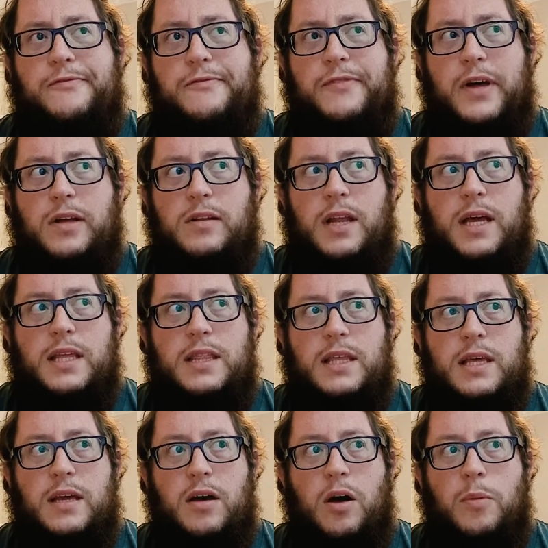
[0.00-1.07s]
felt like
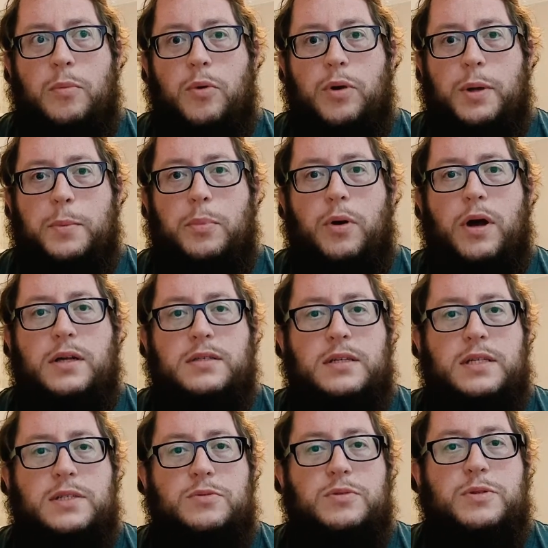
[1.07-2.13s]
the onboarding
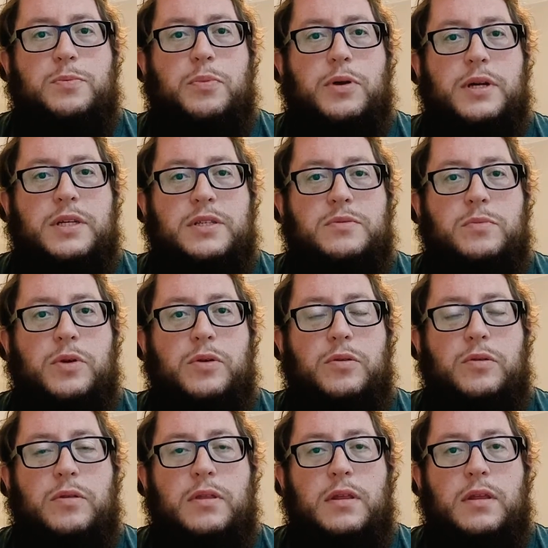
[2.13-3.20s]
process was pretty
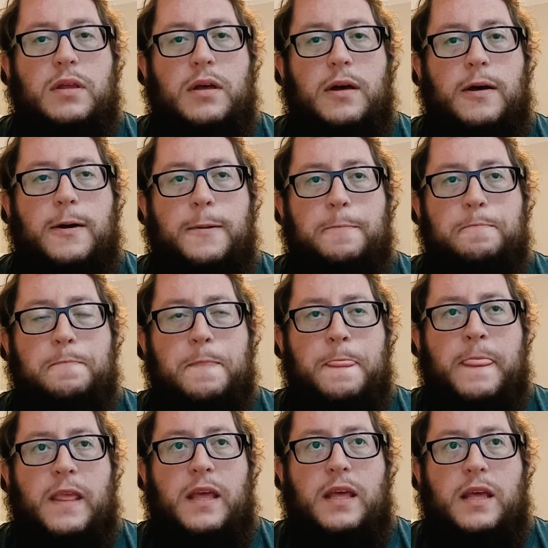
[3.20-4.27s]
smooth. Um,
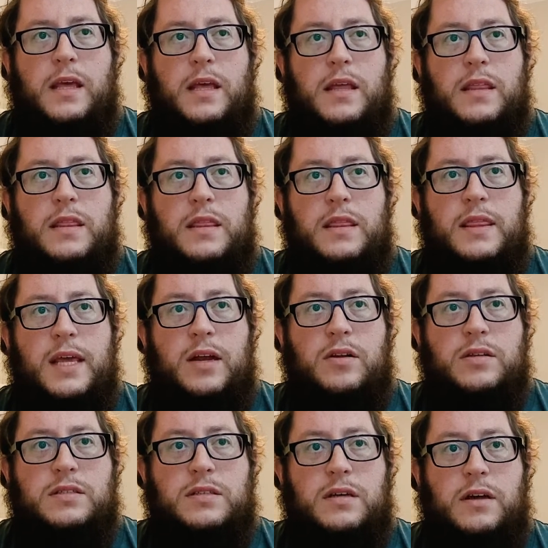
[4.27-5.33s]

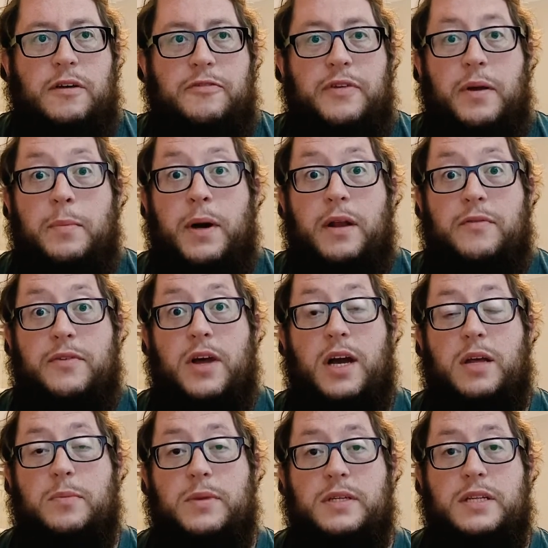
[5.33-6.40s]
there's a fair amount of
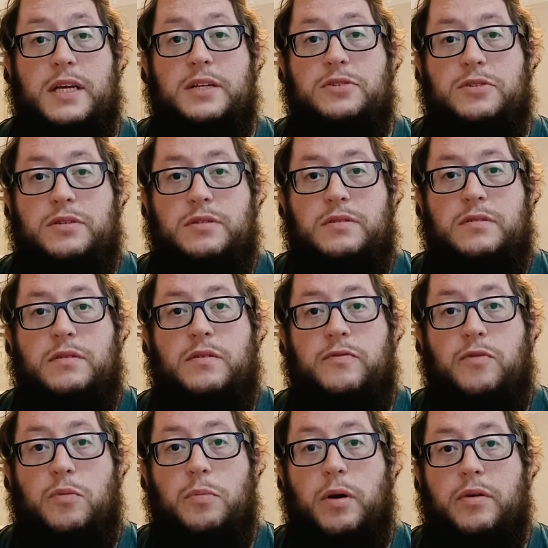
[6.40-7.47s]
documentation
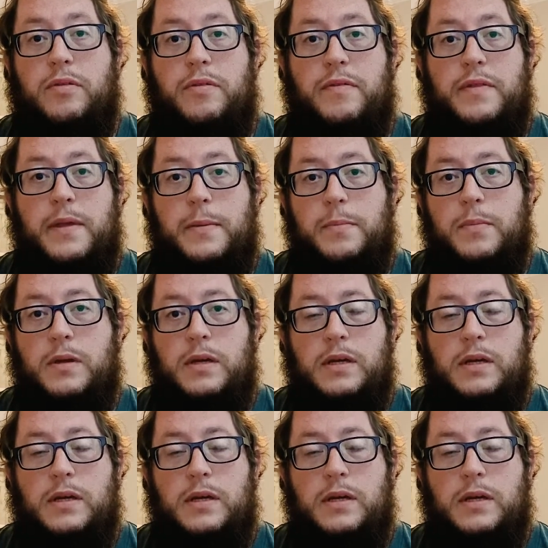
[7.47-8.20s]
for both of them.